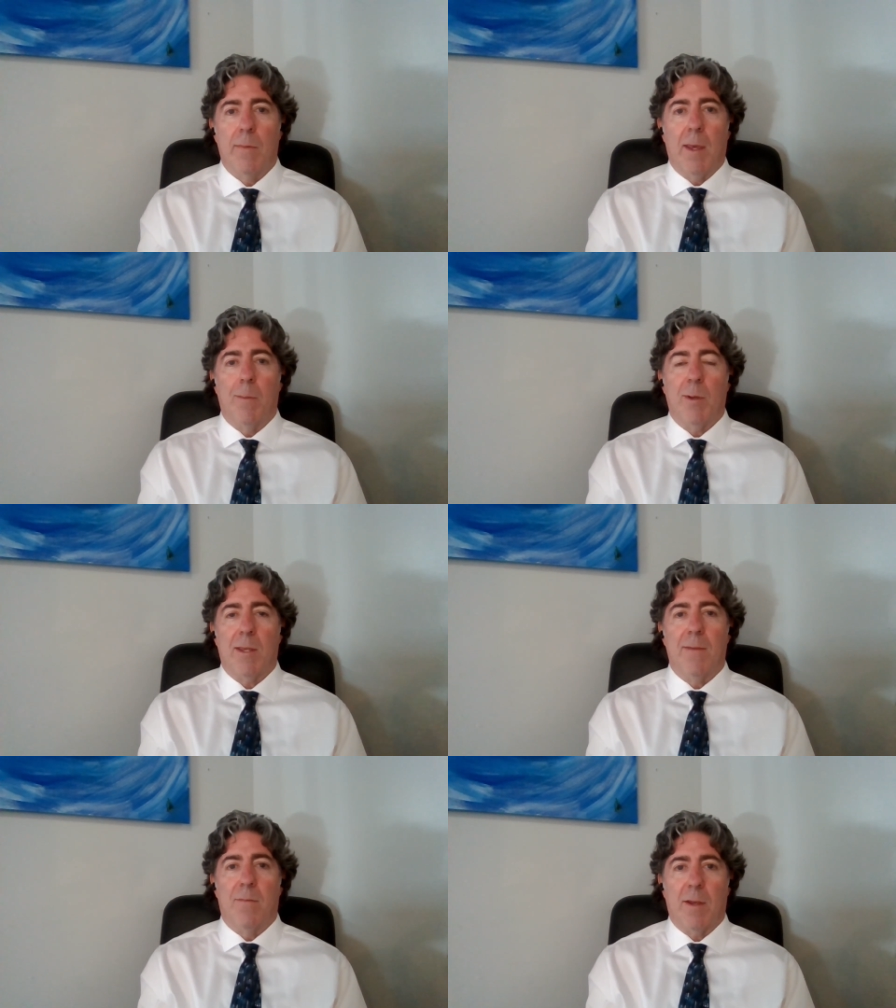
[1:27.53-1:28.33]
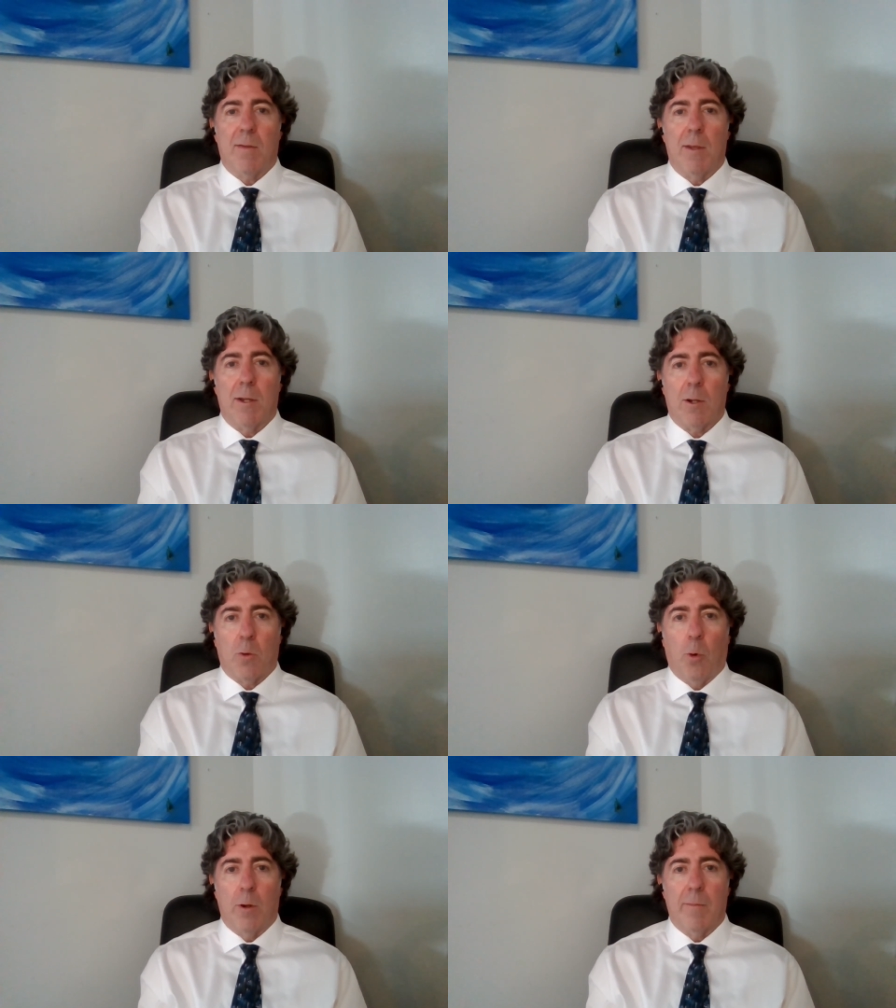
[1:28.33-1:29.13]
They have been convicted in a
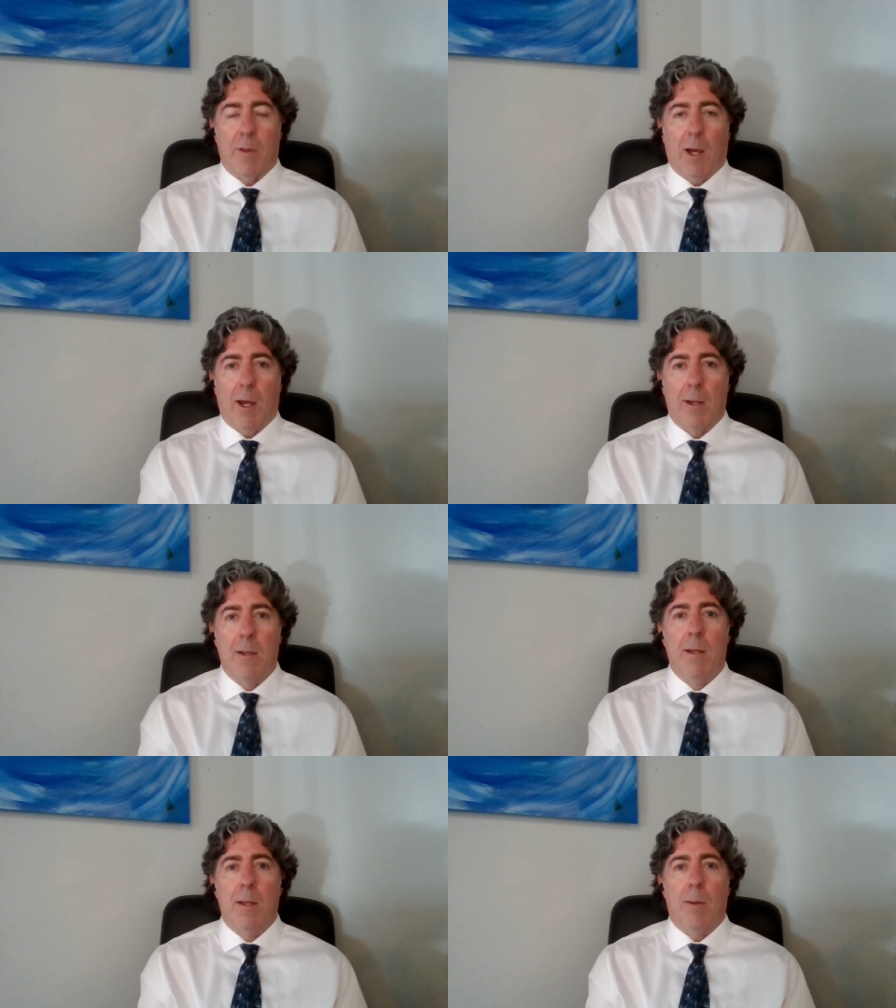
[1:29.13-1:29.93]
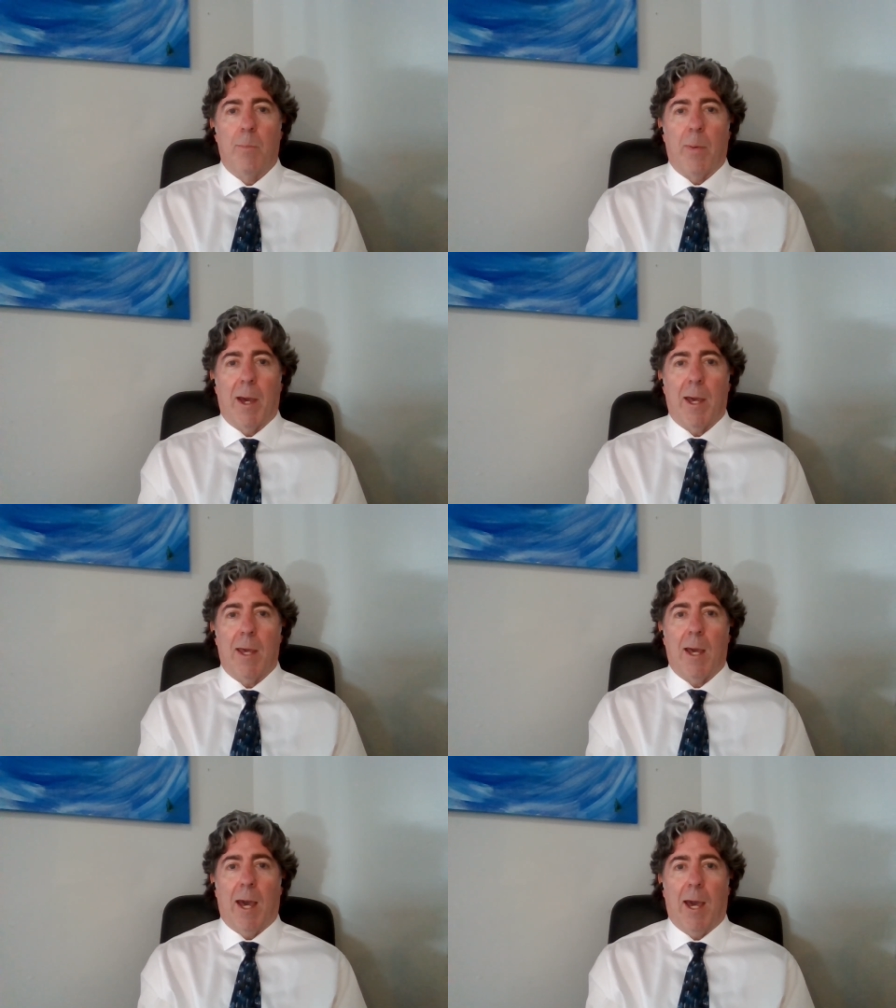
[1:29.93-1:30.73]
court of law
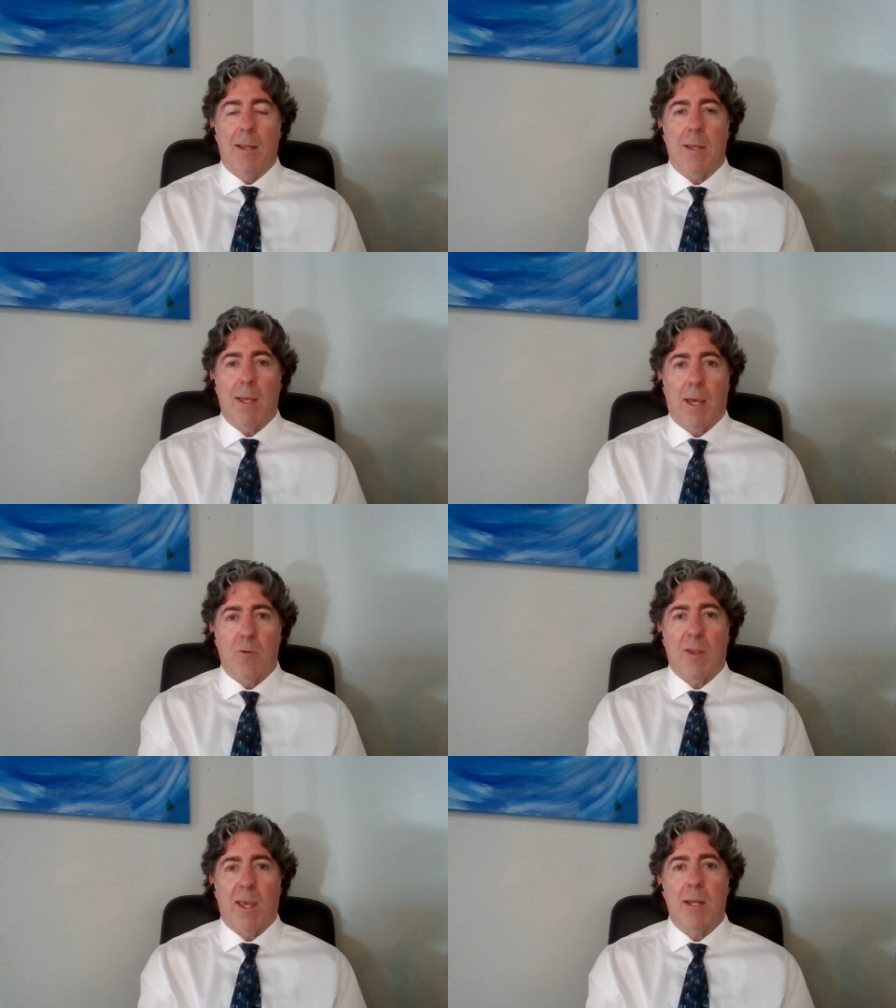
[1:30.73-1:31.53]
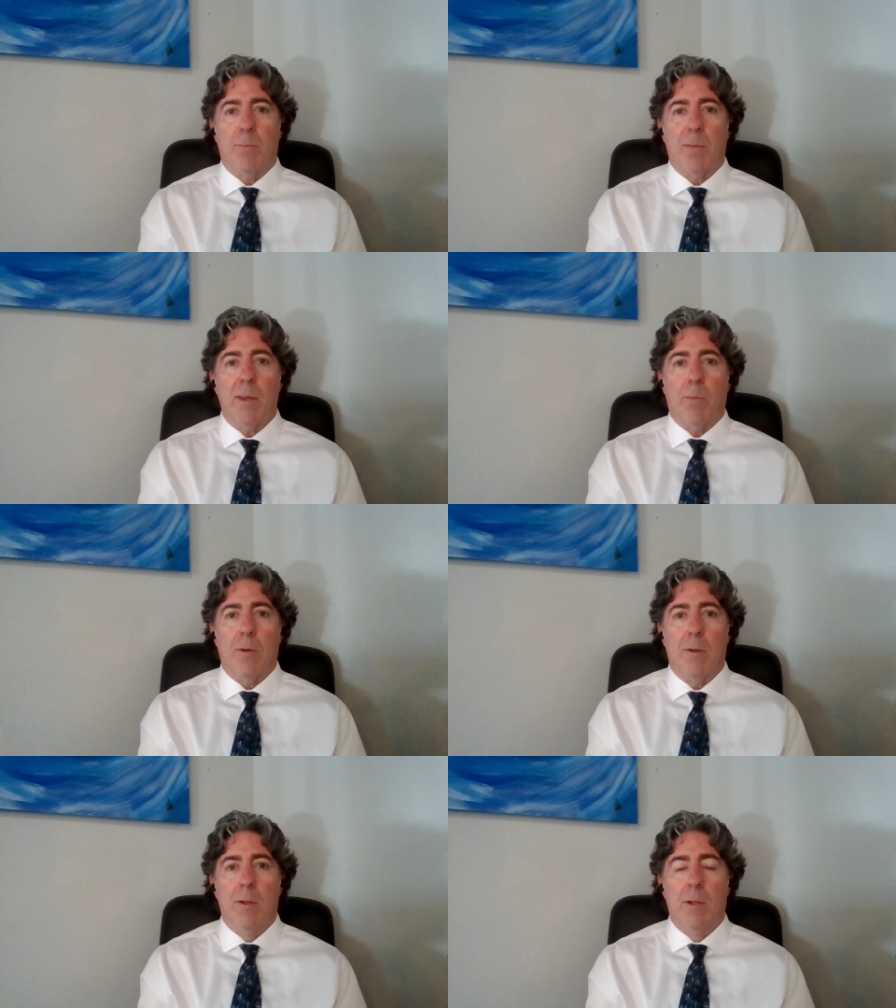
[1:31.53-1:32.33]
by highly educated
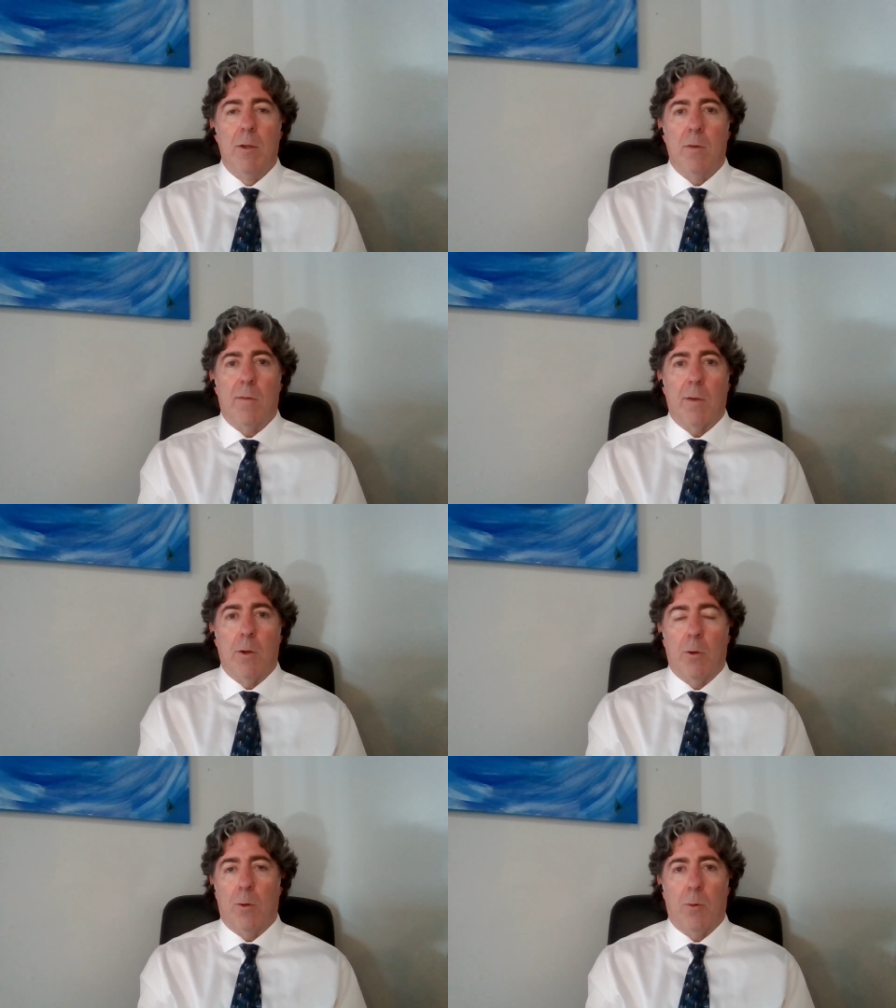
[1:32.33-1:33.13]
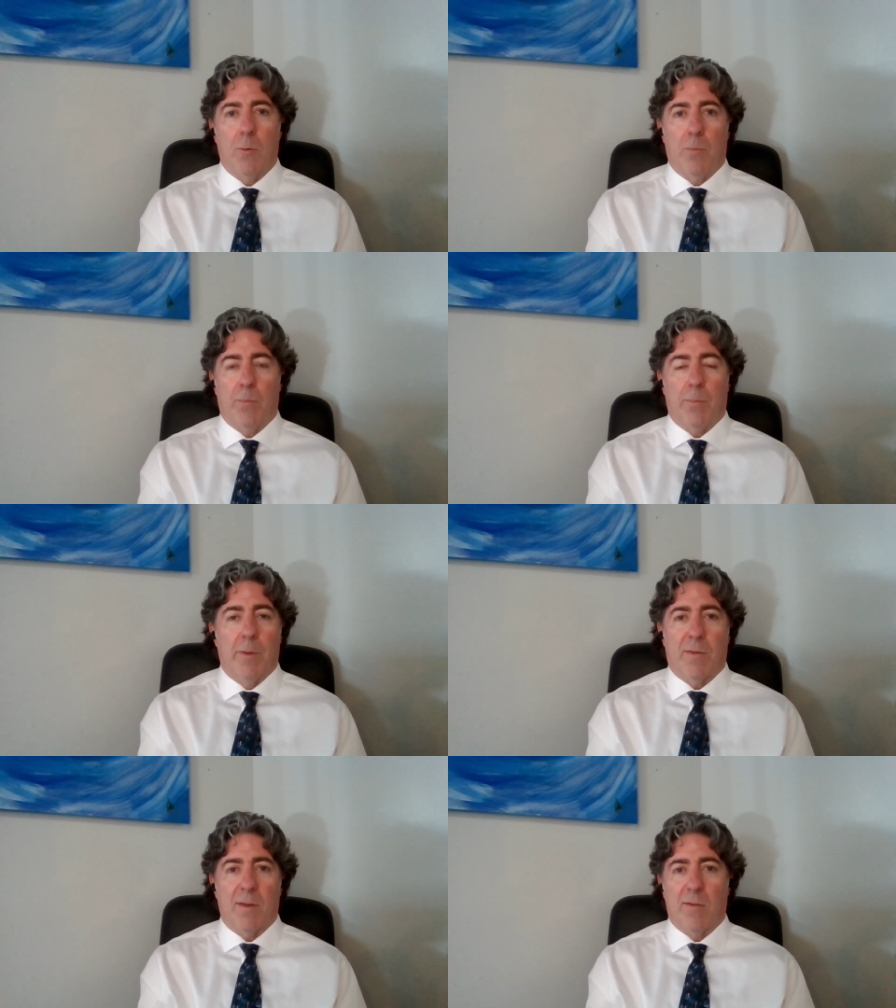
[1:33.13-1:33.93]
people. So
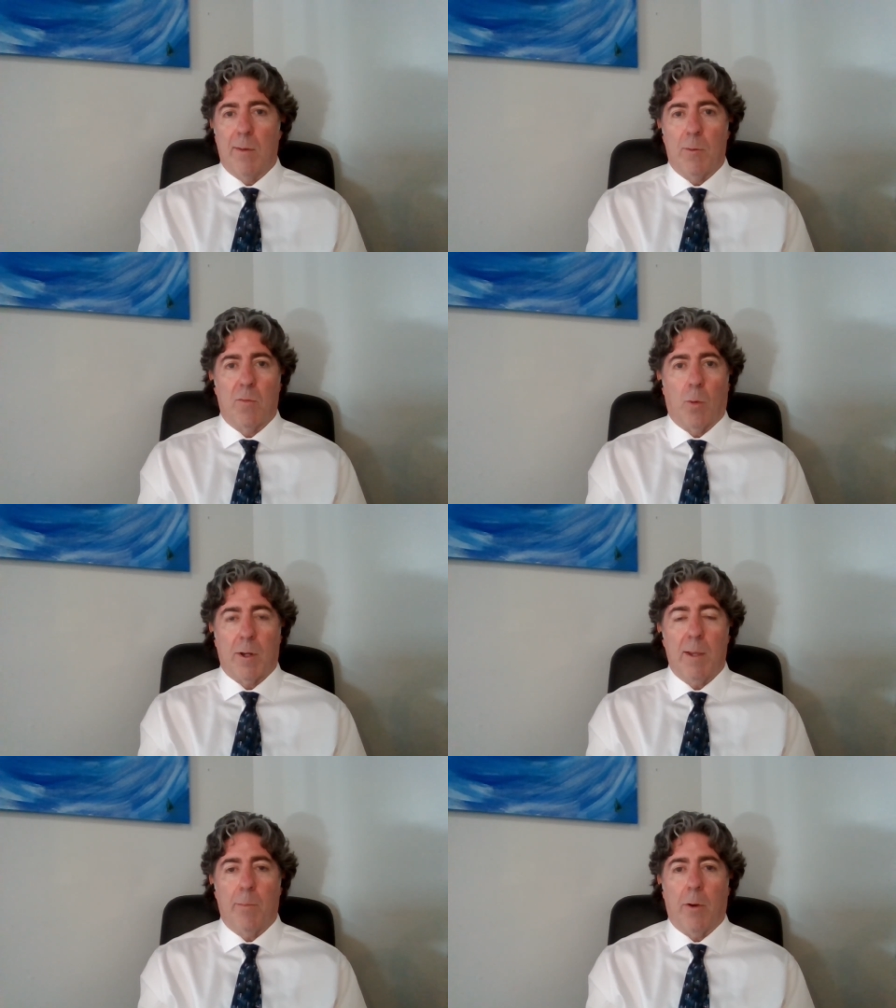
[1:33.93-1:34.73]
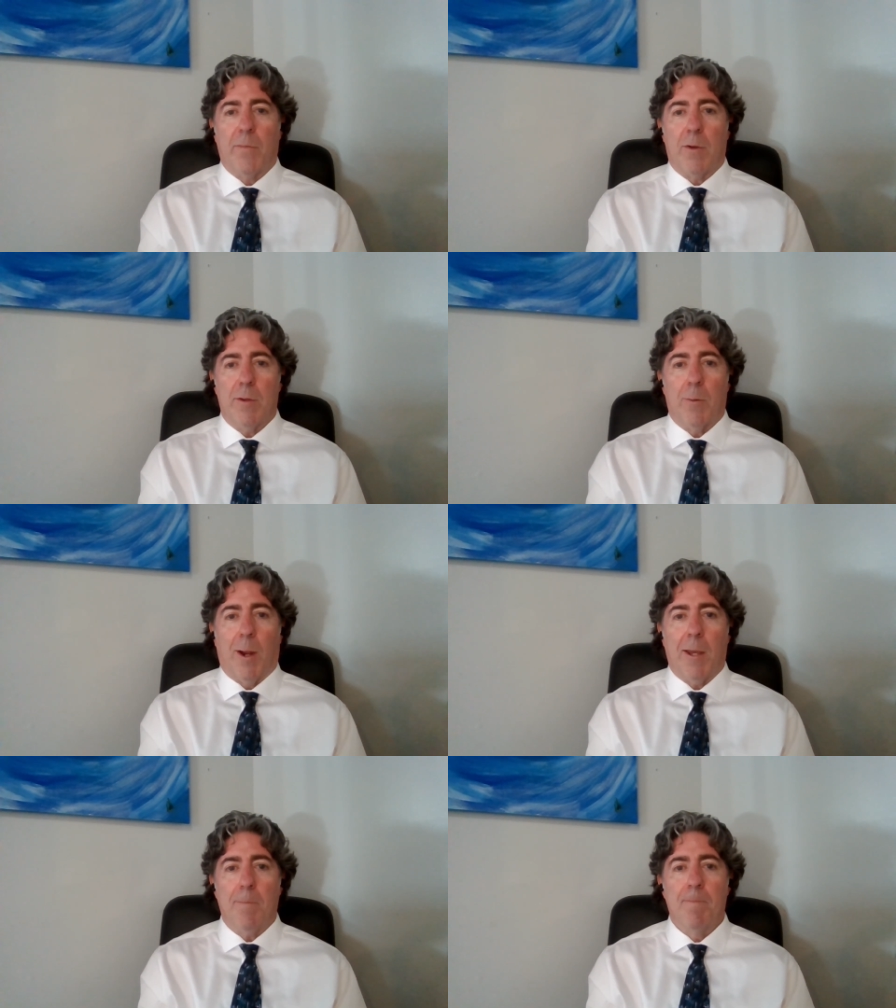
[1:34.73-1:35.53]
the system is working perfectly,
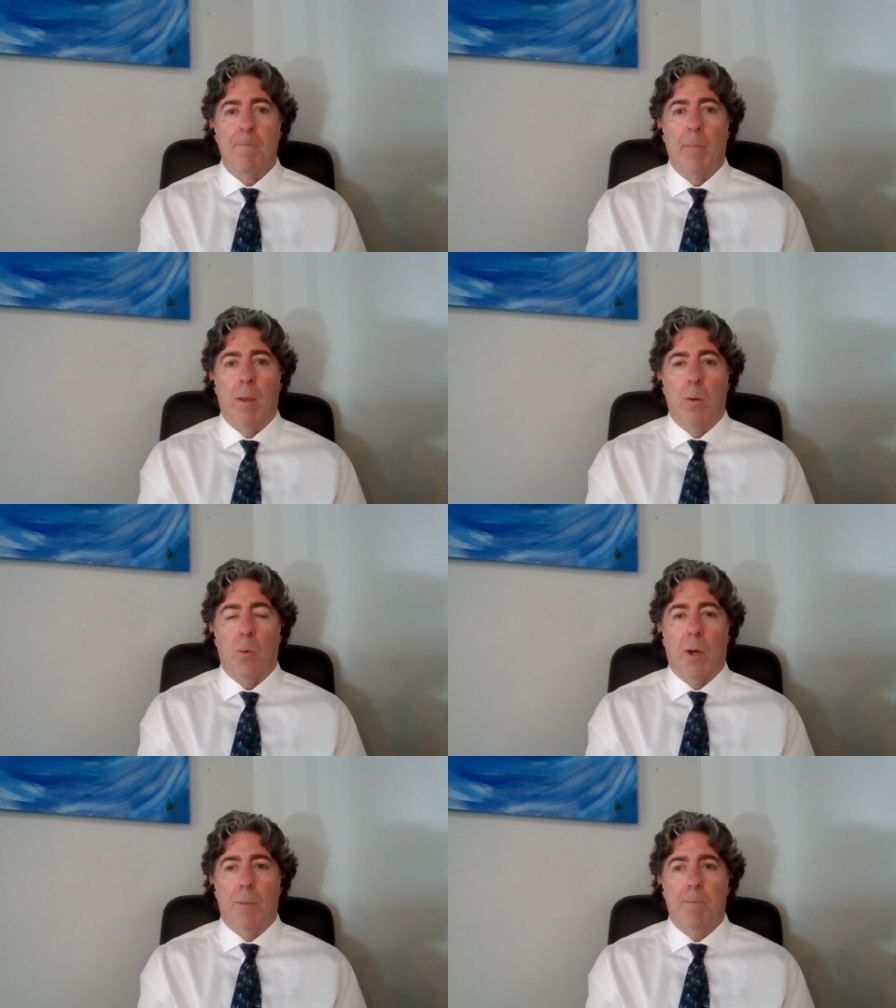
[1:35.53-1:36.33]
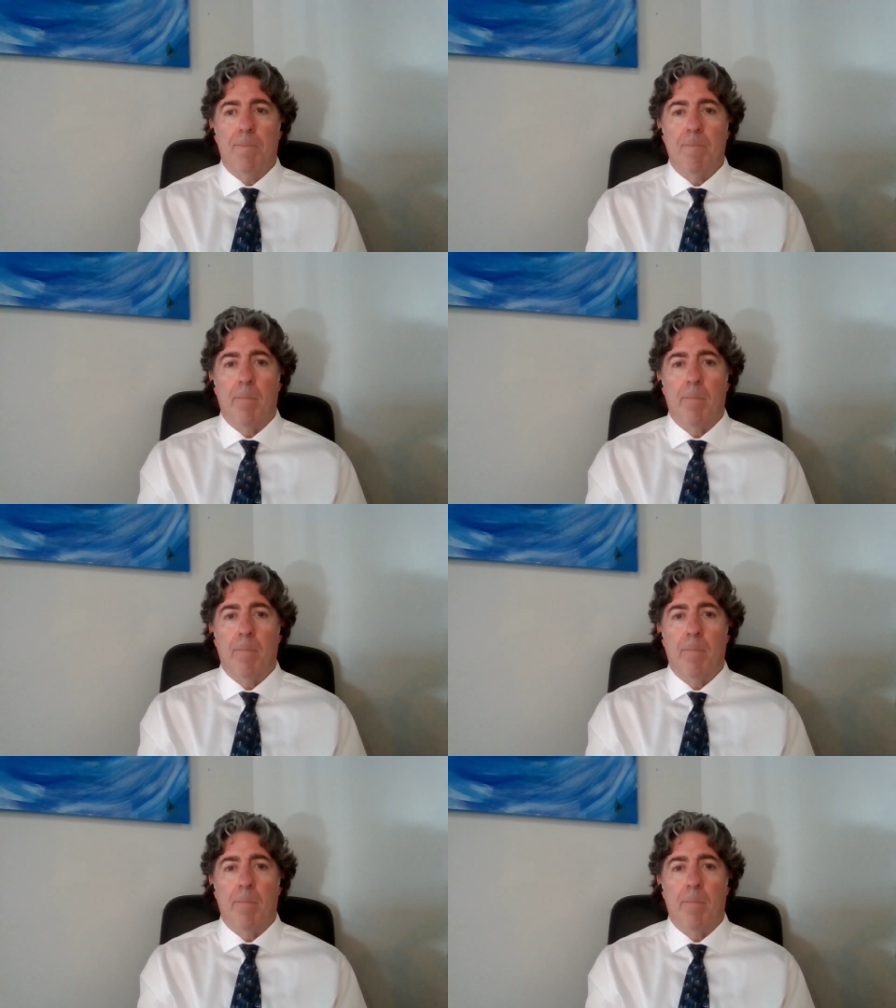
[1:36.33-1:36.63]
right? Well,